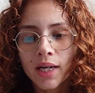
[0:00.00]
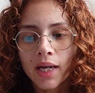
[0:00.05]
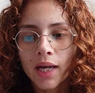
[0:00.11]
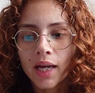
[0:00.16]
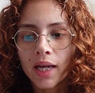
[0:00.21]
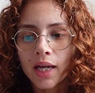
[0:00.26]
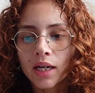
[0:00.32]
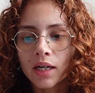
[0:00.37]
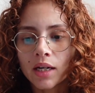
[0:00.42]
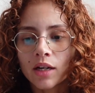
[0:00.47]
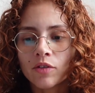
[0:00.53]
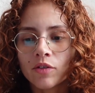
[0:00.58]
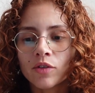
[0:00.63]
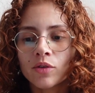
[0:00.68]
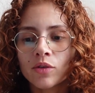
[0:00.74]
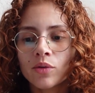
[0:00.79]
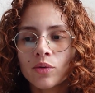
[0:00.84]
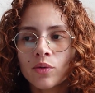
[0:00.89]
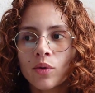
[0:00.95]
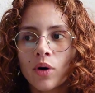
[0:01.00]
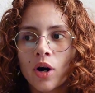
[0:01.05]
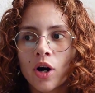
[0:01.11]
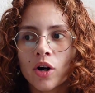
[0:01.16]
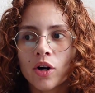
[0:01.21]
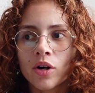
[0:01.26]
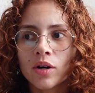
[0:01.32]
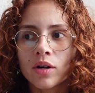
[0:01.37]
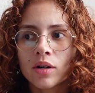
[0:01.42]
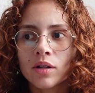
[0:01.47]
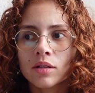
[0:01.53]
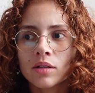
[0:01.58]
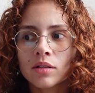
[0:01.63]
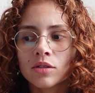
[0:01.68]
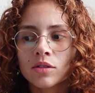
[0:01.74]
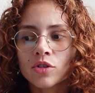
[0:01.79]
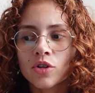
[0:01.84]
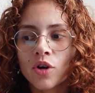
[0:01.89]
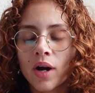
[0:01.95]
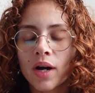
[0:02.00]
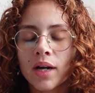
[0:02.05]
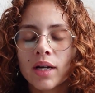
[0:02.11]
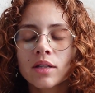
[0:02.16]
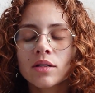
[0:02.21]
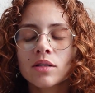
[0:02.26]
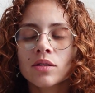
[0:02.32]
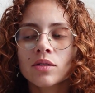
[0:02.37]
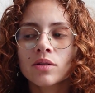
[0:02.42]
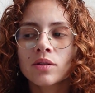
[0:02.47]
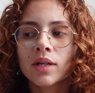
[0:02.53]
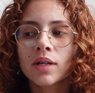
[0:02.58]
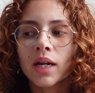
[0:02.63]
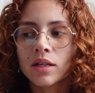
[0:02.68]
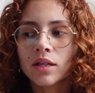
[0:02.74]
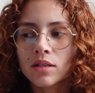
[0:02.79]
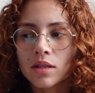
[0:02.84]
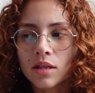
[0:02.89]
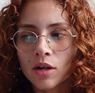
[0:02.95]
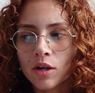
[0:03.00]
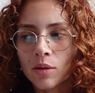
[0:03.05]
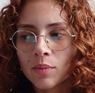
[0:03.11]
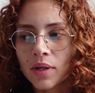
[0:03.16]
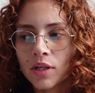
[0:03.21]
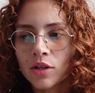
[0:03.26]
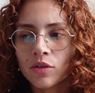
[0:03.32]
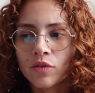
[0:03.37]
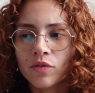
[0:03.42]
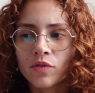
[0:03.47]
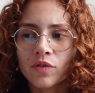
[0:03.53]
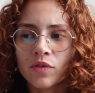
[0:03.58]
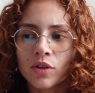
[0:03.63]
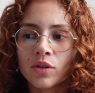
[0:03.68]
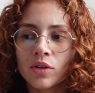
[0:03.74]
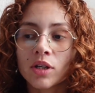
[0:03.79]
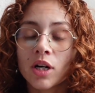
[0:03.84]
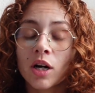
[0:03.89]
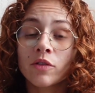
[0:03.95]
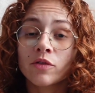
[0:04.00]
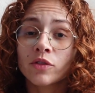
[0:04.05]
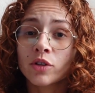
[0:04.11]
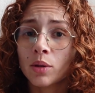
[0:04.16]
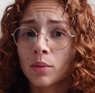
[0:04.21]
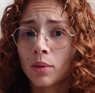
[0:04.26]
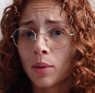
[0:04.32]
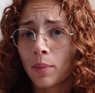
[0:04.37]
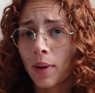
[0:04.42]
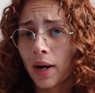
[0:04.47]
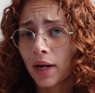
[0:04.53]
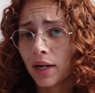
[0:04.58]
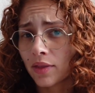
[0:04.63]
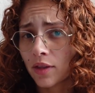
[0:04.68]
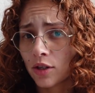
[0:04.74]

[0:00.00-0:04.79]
And if you are trying to get into therapy and you feel uncomfortable about it,